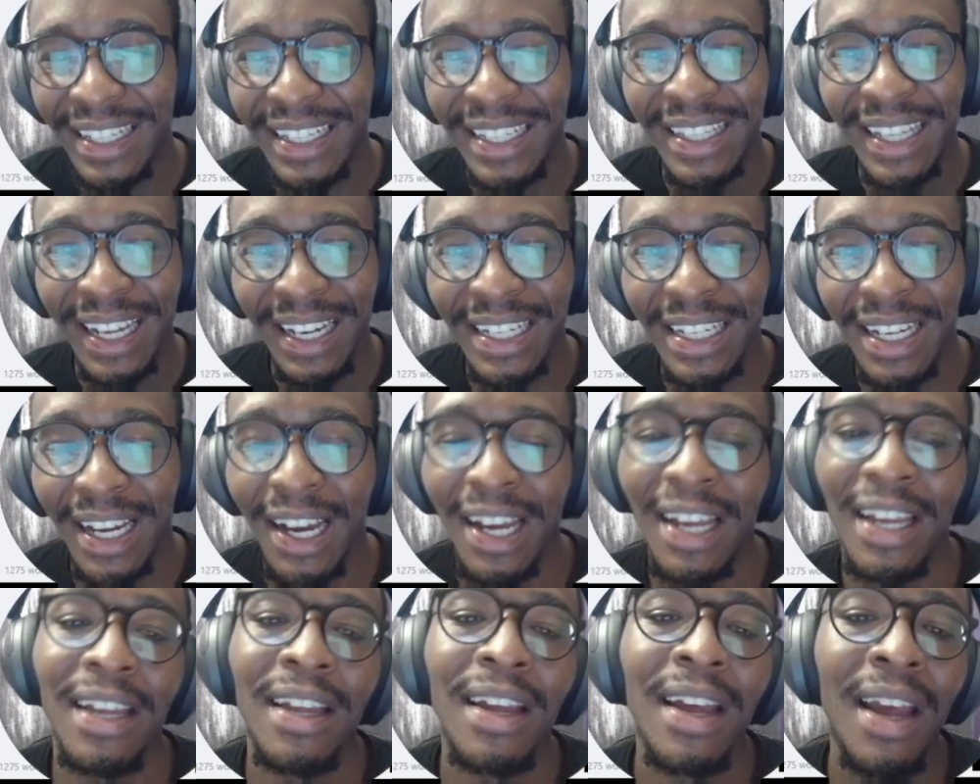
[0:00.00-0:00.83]
it that
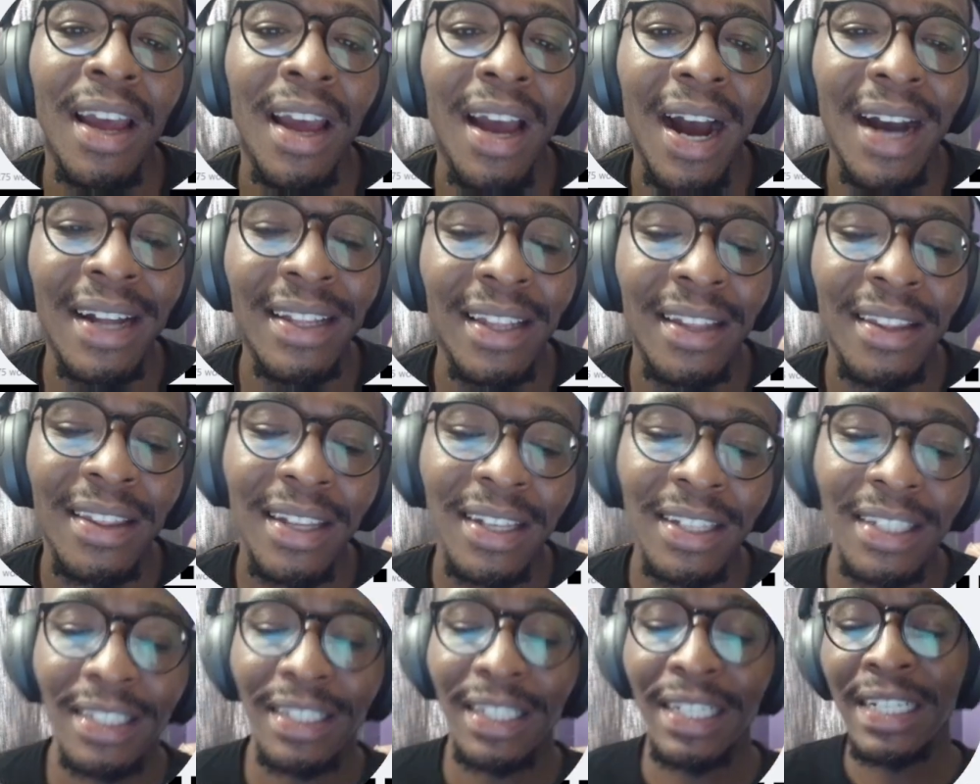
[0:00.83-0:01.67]
high. And the
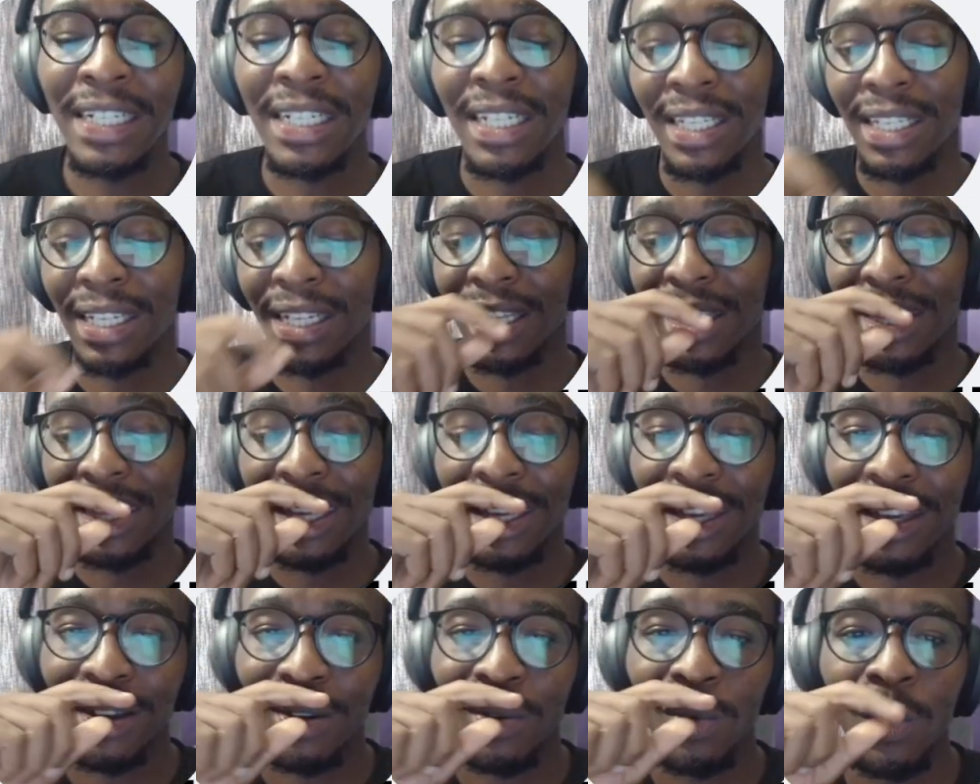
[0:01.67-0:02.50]
other interesting
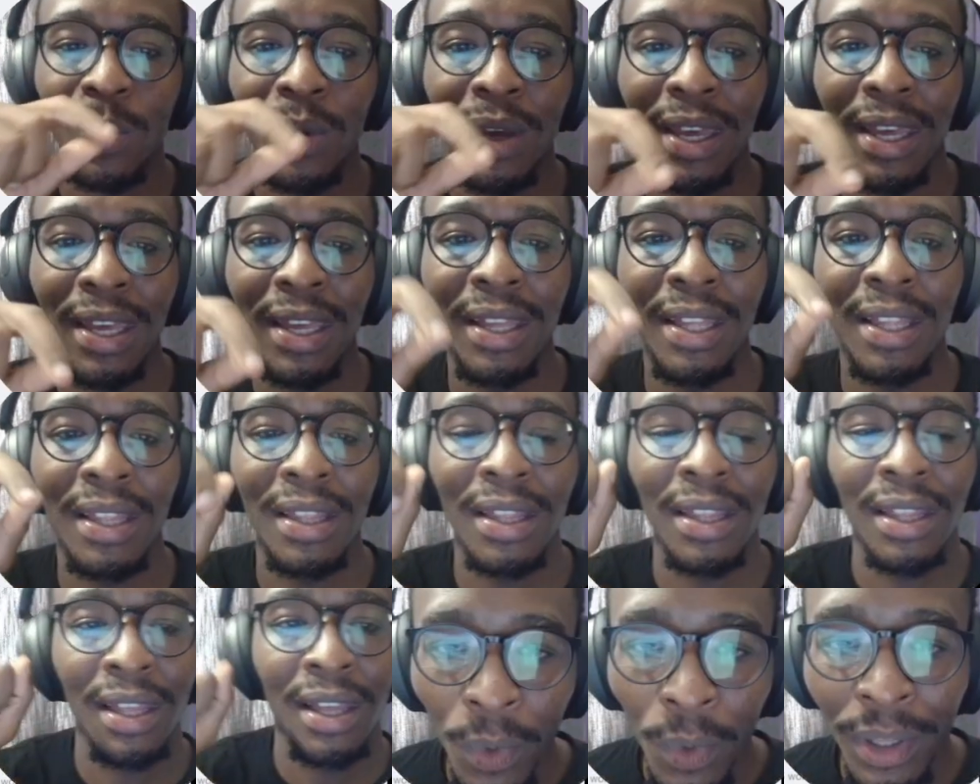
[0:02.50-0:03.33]
thing
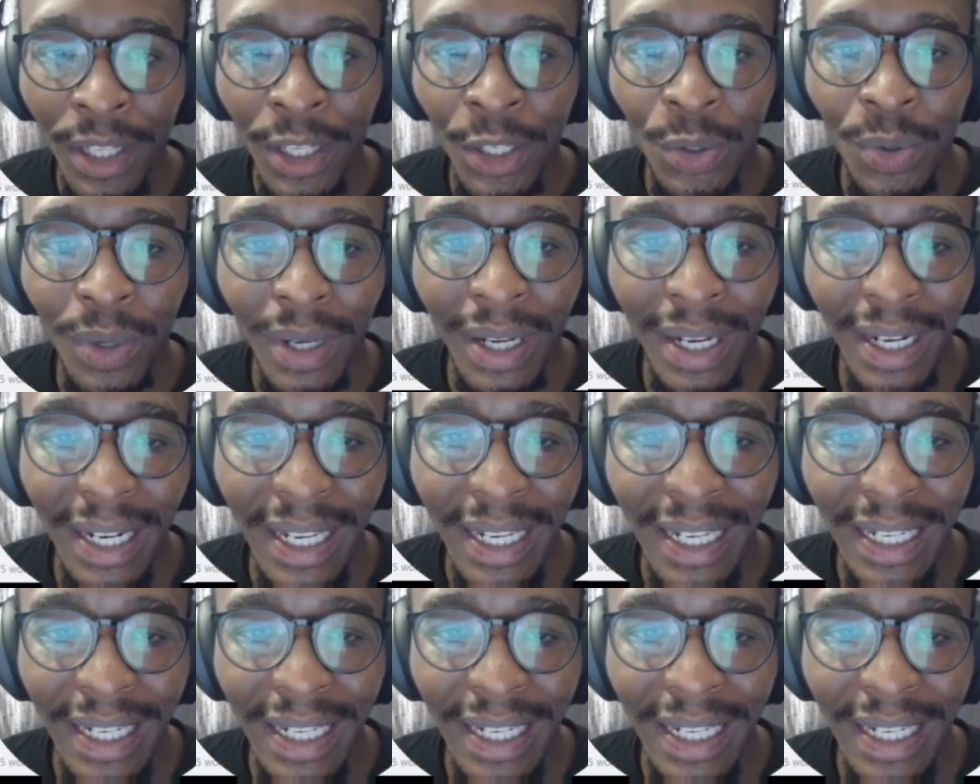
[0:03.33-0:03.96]
with this one